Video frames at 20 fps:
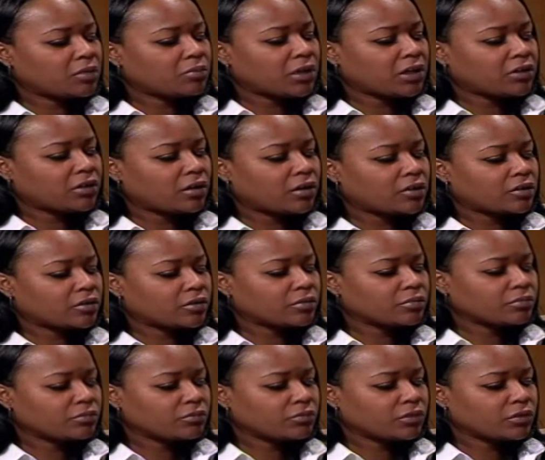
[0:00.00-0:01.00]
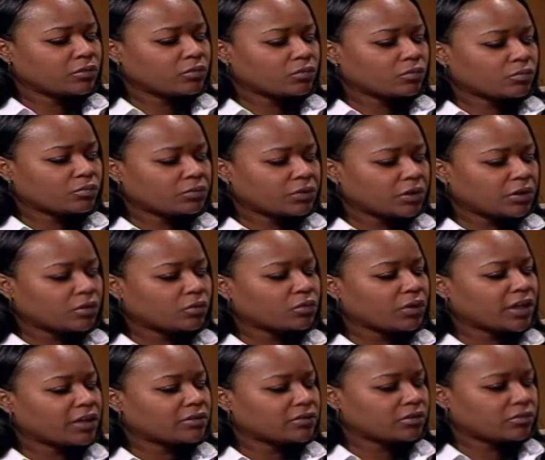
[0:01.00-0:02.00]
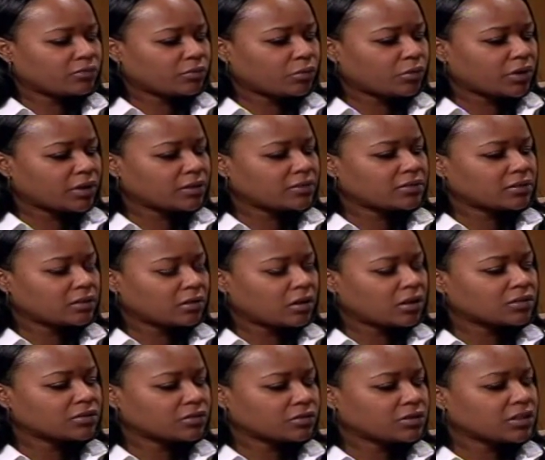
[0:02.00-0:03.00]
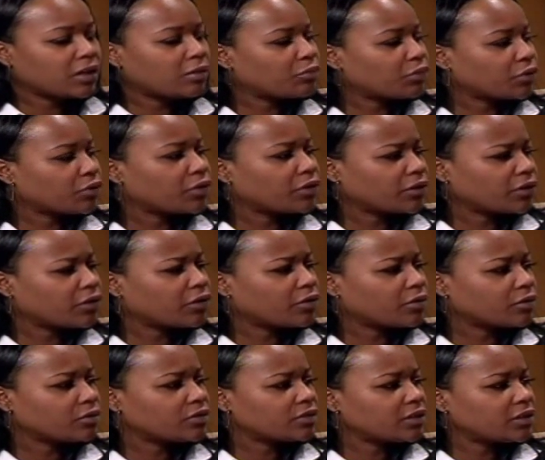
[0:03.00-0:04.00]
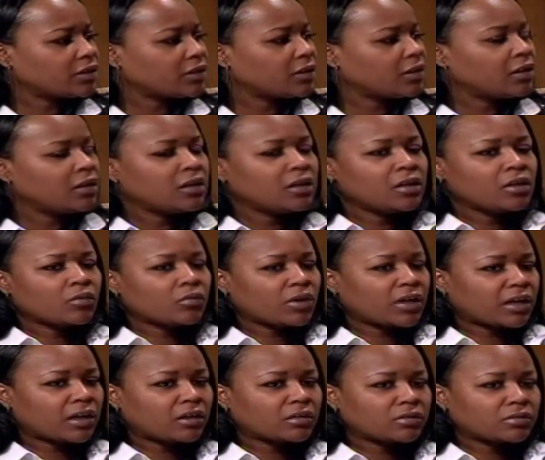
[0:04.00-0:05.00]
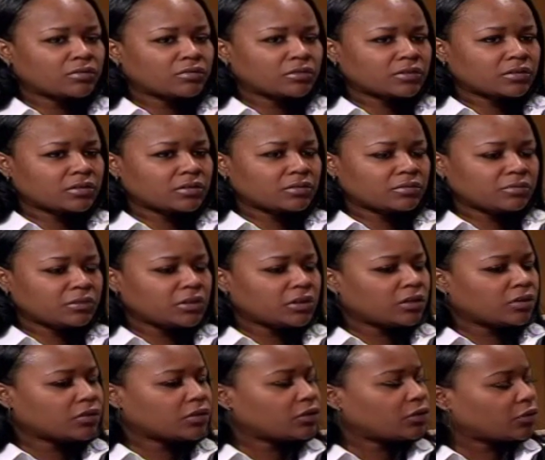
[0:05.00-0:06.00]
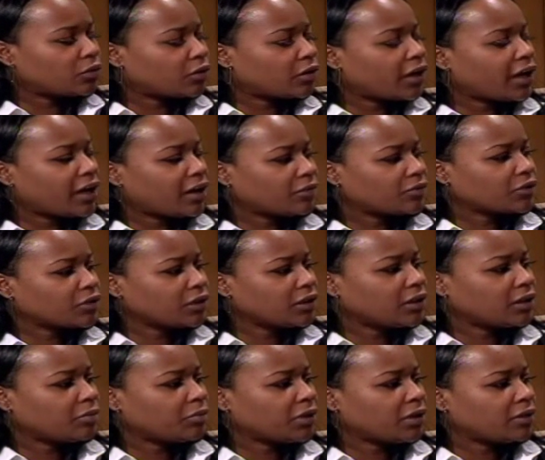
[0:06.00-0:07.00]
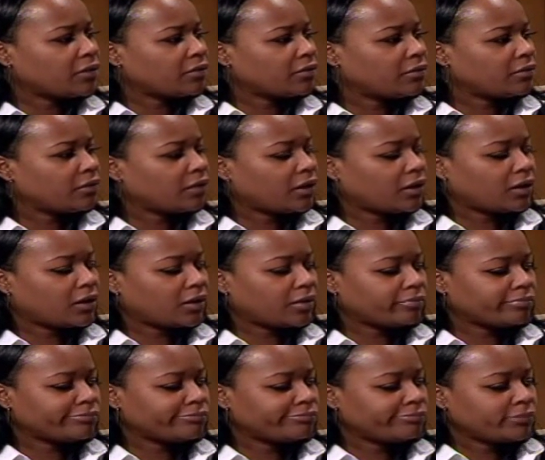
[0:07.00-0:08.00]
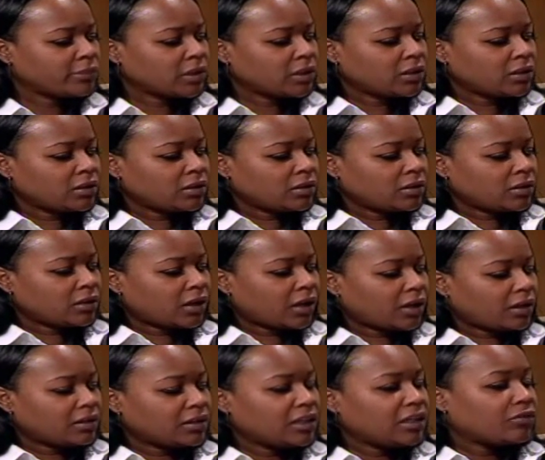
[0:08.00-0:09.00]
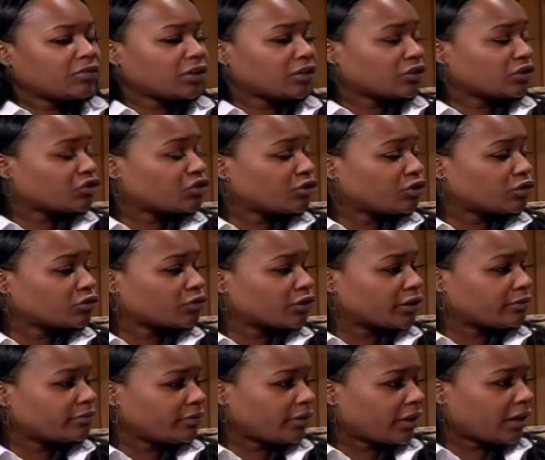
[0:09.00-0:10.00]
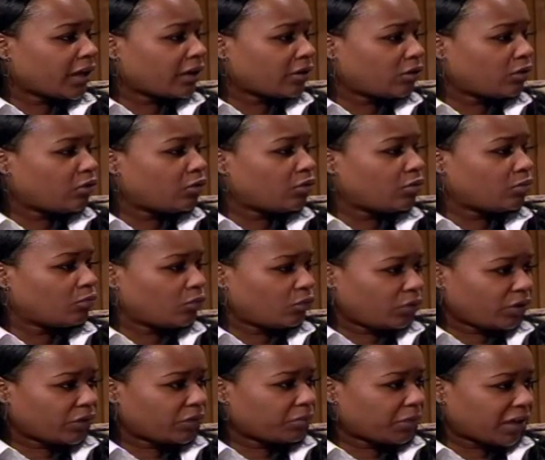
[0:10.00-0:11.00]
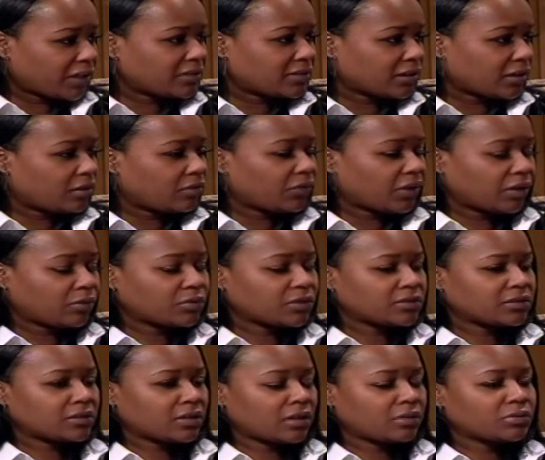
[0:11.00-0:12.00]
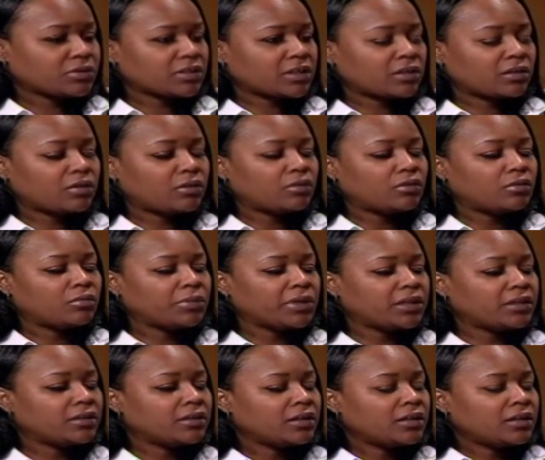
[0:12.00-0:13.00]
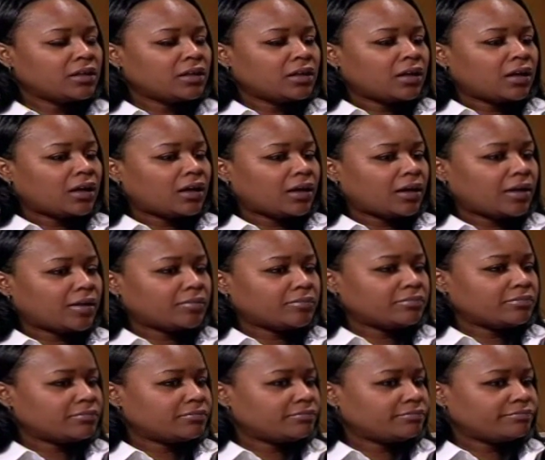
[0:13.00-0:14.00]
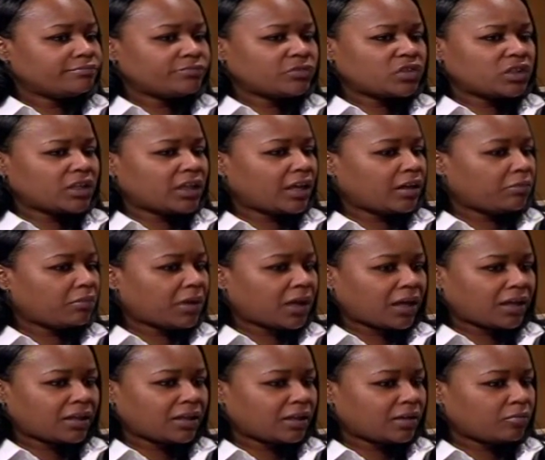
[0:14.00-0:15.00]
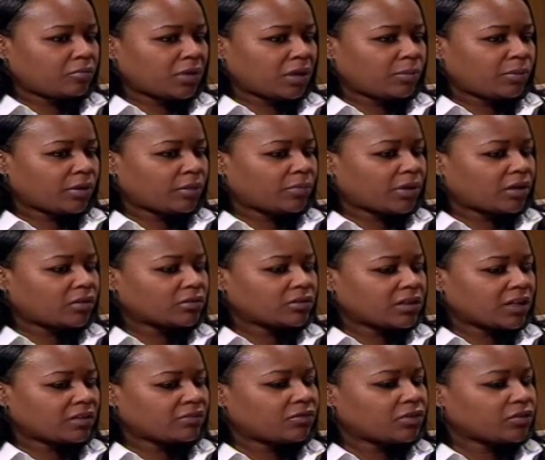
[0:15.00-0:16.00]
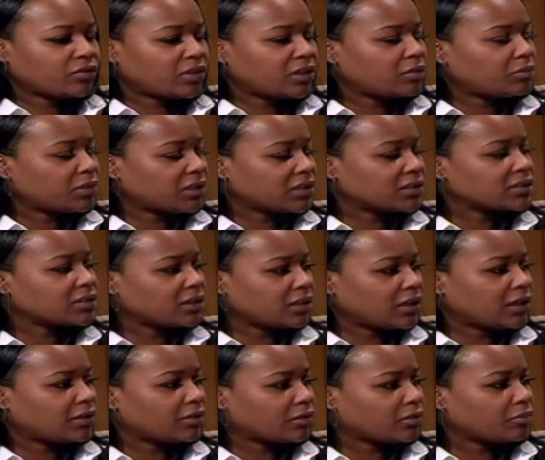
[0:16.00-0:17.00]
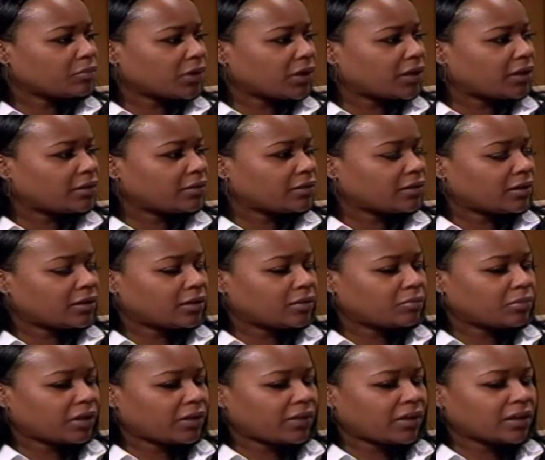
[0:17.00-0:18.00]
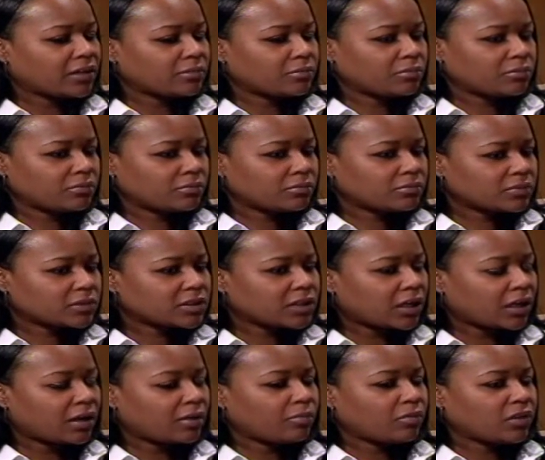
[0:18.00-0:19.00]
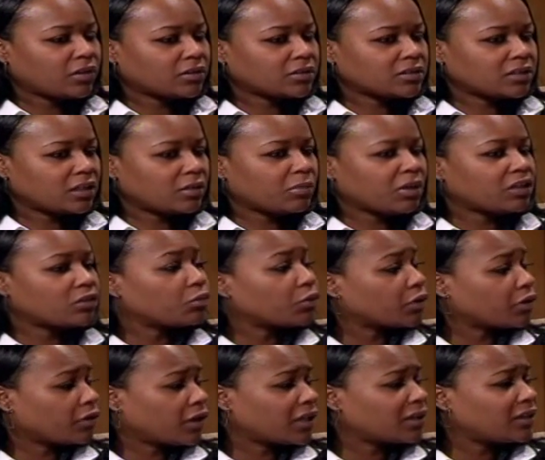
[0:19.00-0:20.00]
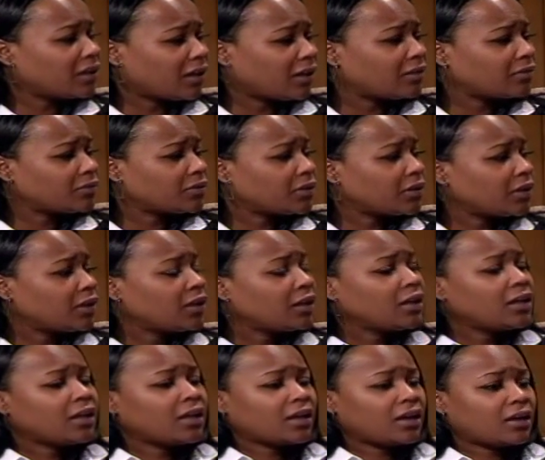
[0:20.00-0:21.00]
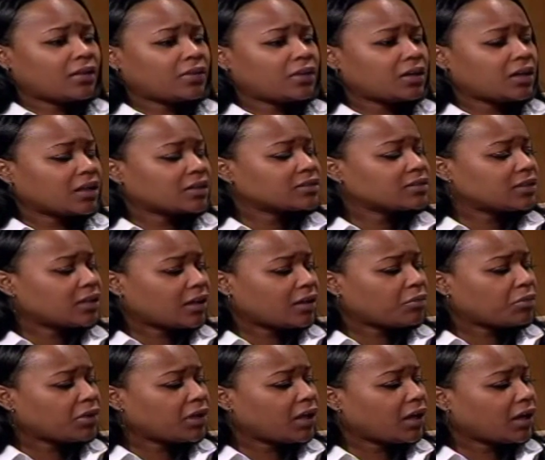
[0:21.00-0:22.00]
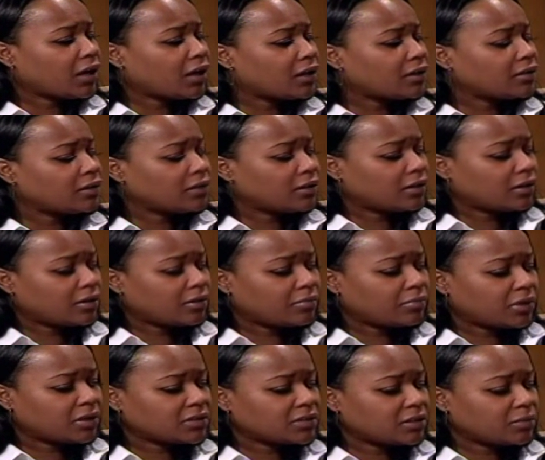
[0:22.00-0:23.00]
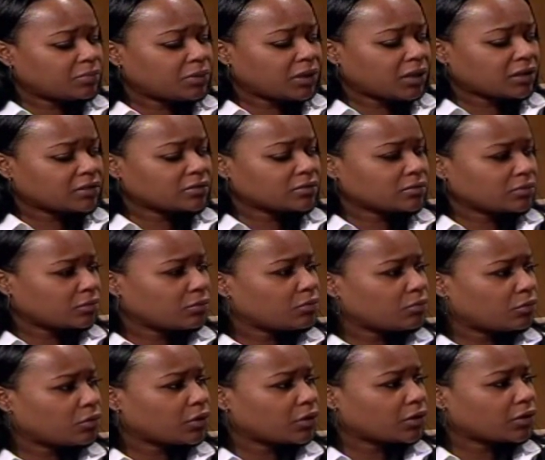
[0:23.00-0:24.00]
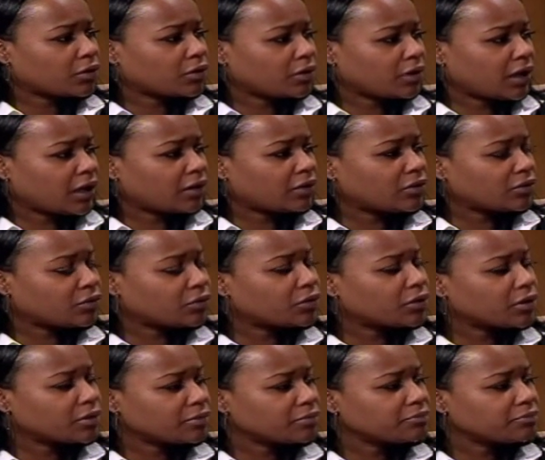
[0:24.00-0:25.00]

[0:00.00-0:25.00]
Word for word: my daughter, you know, raised her voice and lost her temper and cursed and ran out, you know, the door after him and um, leaving the children at home with myself. I was I was at home and. Um, she came back in maybe about 10, 15 minutes later, but um, by that time the CMH worker had left, and the next day we had um, a CPS worker at our door.